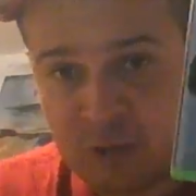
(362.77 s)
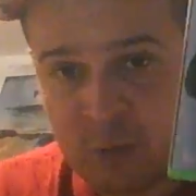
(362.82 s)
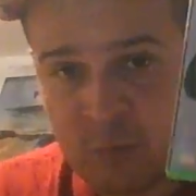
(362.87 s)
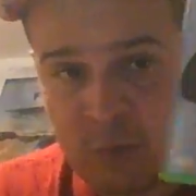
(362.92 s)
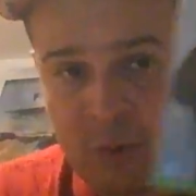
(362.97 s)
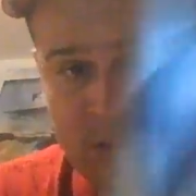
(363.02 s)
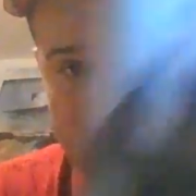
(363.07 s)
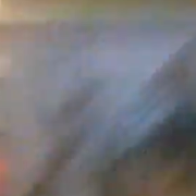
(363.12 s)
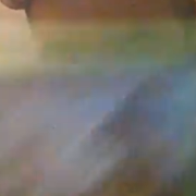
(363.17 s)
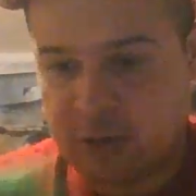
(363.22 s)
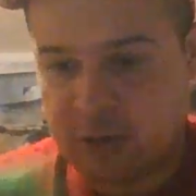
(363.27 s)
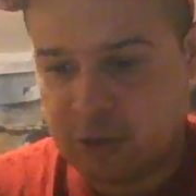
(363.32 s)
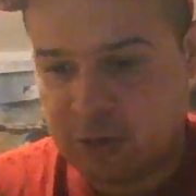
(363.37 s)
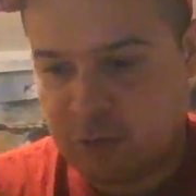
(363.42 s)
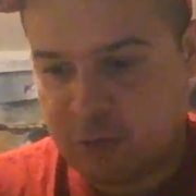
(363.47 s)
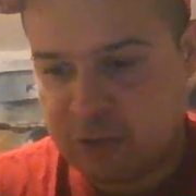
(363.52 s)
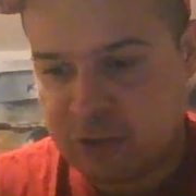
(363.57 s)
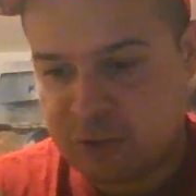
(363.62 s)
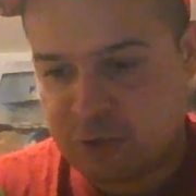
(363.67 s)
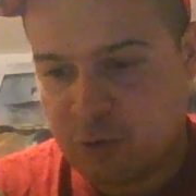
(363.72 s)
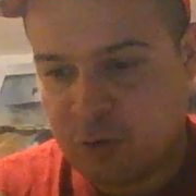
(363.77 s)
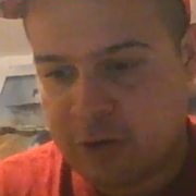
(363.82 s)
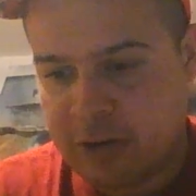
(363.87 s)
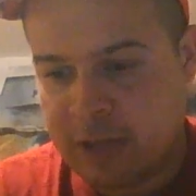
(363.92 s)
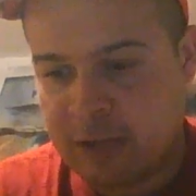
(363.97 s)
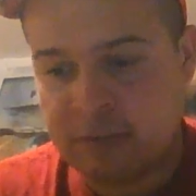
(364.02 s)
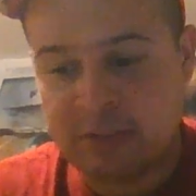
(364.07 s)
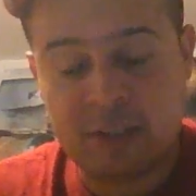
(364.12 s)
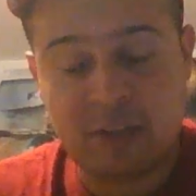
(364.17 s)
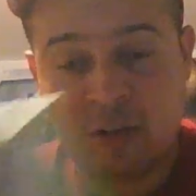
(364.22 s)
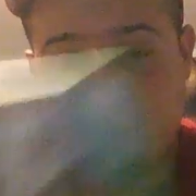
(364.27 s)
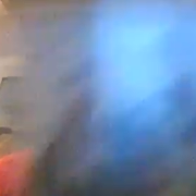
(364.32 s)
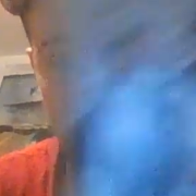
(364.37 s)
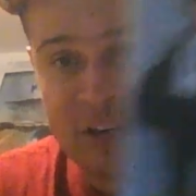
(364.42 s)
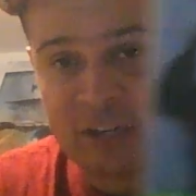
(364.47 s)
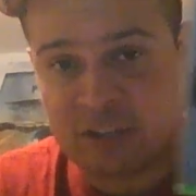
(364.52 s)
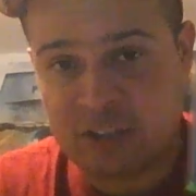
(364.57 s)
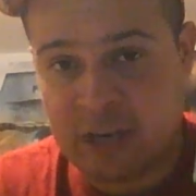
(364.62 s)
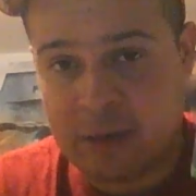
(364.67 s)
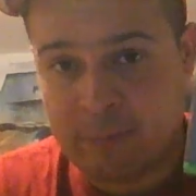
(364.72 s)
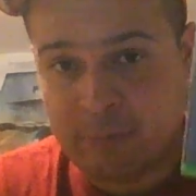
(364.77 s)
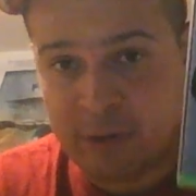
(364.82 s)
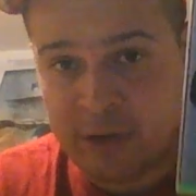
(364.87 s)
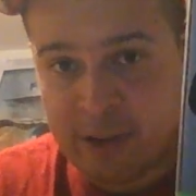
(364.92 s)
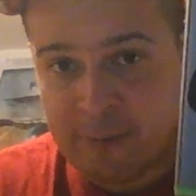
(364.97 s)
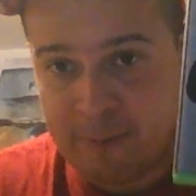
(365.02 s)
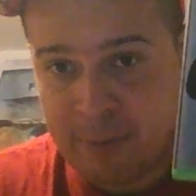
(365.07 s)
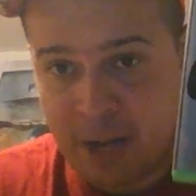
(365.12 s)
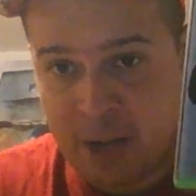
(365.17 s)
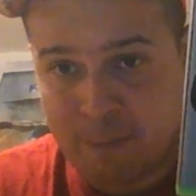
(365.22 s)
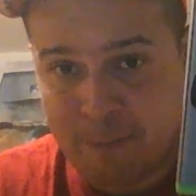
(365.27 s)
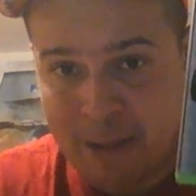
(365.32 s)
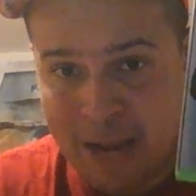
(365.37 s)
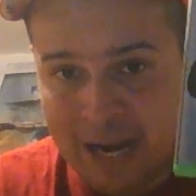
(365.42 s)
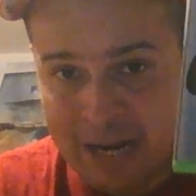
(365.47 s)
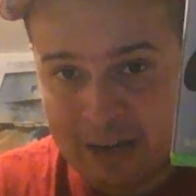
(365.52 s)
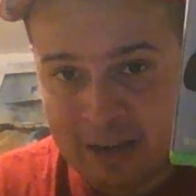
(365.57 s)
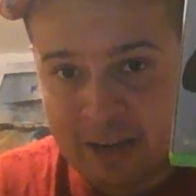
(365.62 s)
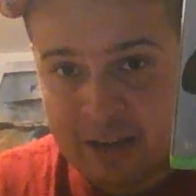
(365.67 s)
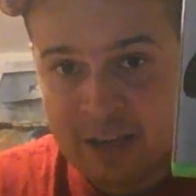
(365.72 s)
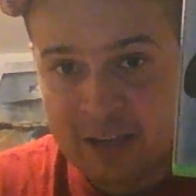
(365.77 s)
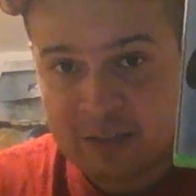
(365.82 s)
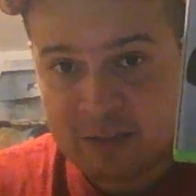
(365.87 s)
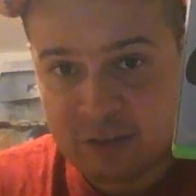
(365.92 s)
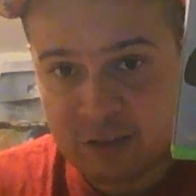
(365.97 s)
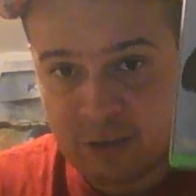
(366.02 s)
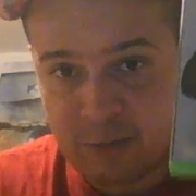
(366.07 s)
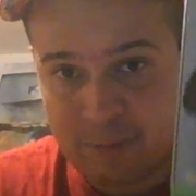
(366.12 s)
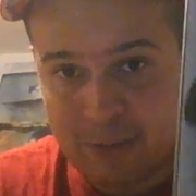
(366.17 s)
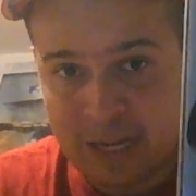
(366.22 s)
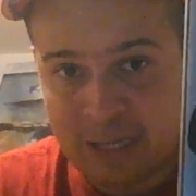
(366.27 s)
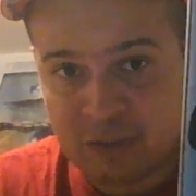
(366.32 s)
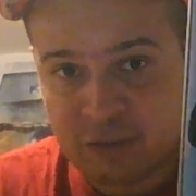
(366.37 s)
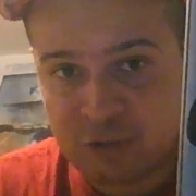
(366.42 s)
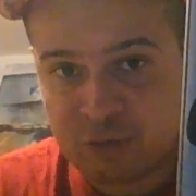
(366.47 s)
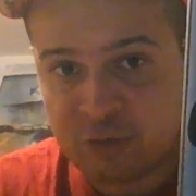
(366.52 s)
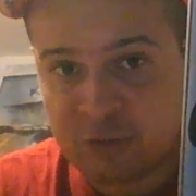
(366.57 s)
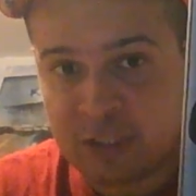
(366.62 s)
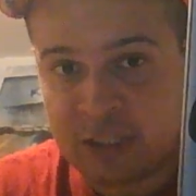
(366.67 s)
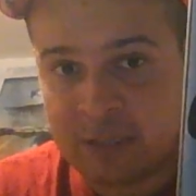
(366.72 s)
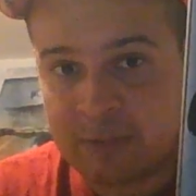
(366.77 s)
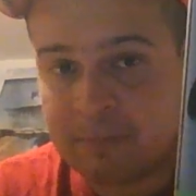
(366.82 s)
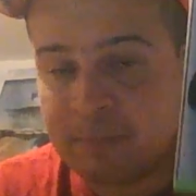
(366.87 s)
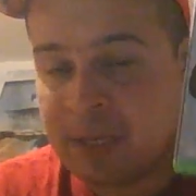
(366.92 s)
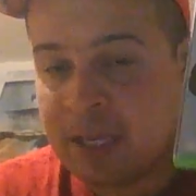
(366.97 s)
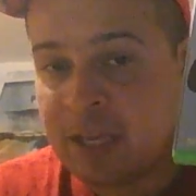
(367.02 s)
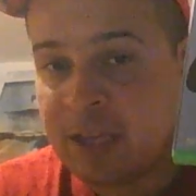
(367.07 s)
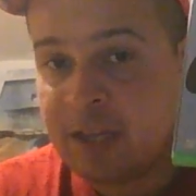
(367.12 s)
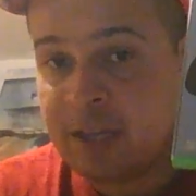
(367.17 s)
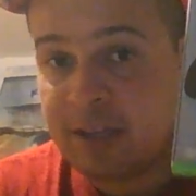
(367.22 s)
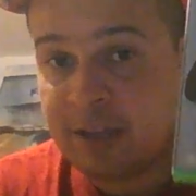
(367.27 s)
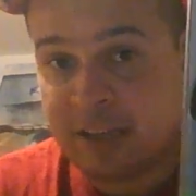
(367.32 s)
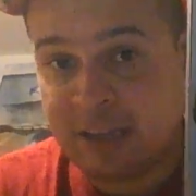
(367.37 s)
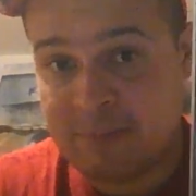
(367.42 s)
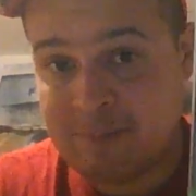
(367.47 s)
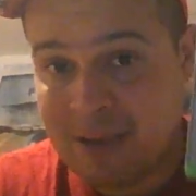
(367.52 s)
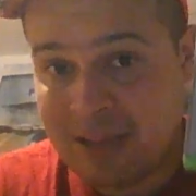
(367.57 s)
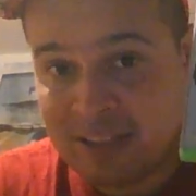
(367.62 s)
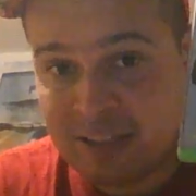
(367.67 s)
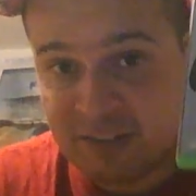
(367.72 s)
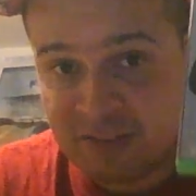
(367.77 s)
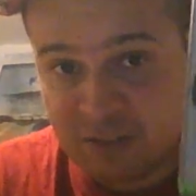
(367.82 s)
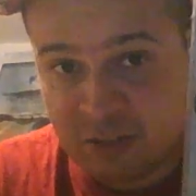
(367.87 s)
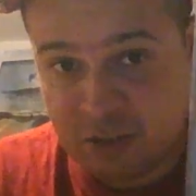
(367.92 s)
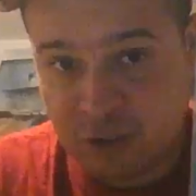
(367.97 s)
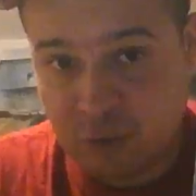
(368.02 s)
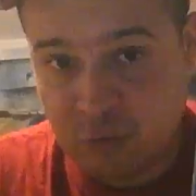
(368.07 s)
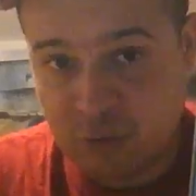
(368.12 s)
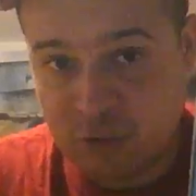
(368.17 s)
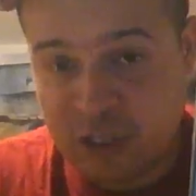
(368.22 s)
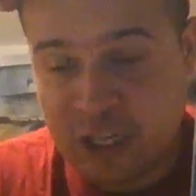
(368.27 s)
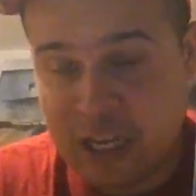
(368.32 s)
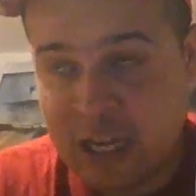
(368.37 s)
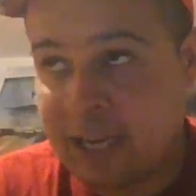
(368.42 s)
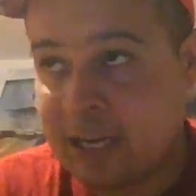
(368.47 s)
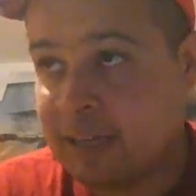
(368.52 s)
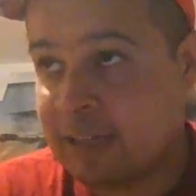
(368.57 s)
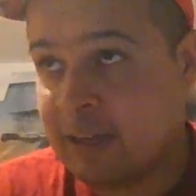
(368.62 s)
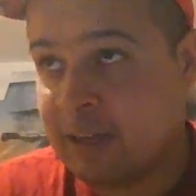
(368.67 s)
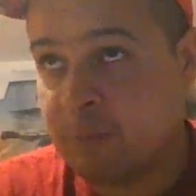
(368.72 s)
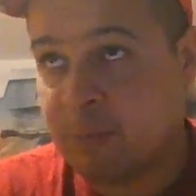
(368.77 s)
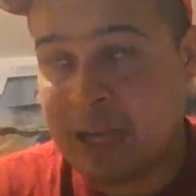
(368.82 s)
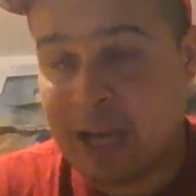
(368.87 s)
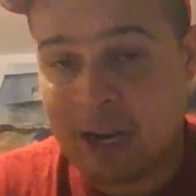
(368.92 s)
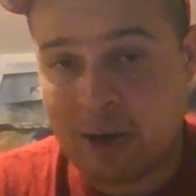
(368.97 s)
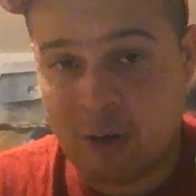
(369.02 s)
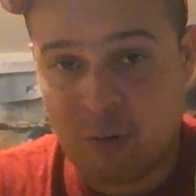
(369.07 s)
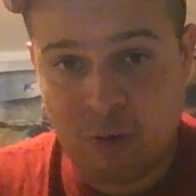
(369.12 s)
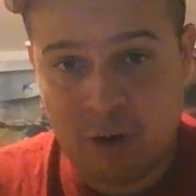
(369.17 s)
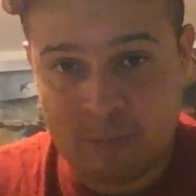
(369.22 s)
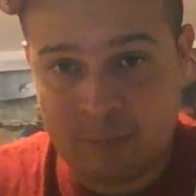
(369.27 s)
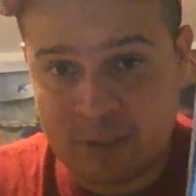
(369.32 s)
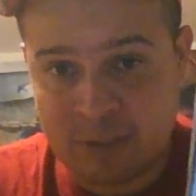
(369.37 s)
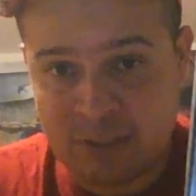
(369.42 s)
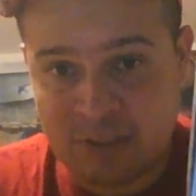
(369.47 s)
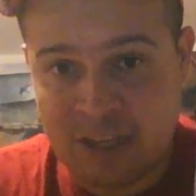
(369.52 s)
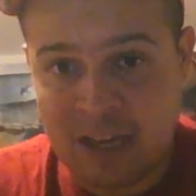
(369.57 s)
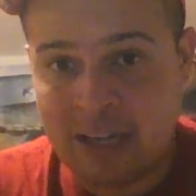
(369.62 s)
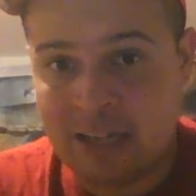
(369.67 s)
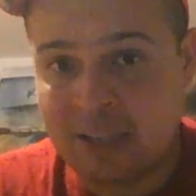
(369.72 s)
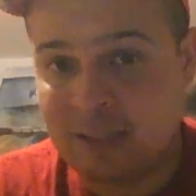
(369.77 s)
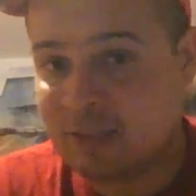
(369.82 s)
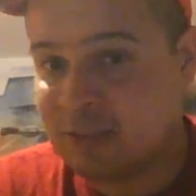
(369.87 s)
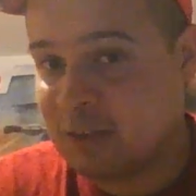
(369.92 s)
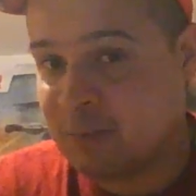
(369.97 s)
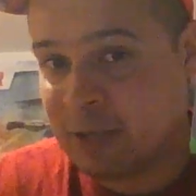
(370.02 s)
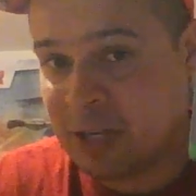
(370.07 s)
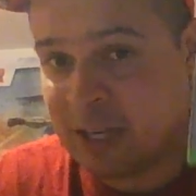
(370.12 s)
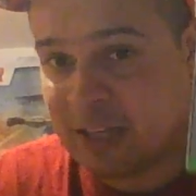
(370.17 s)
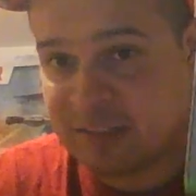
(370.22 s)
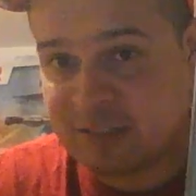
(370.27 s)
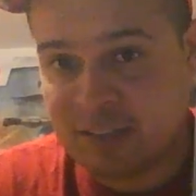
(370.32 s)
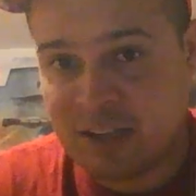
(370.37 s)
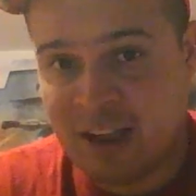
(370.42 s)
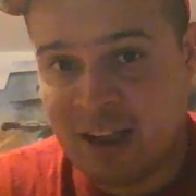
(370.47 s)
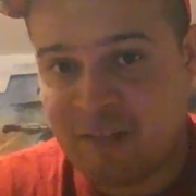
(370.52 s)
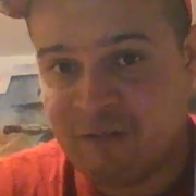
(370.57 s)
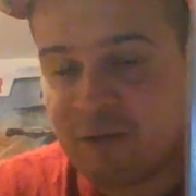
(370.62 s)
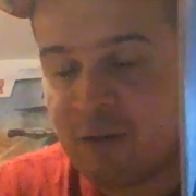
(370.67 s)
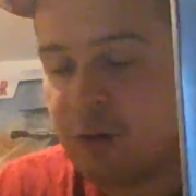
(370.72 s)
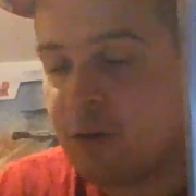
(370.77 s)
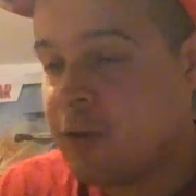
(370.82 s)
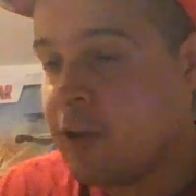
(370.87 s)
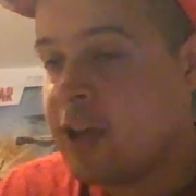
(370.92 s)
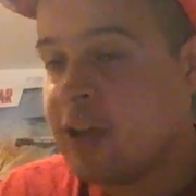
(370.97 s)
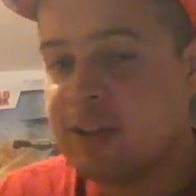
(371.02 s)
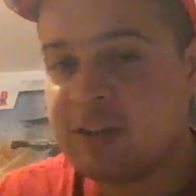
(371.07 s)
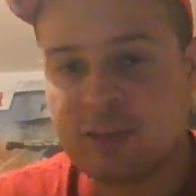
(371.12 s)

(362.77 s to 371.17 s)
really well done. Chris Cornell did a great job bringing Bond back to the mainstream he made this a huge hit, and then we got Quantum of Solace, then we got Skyfall.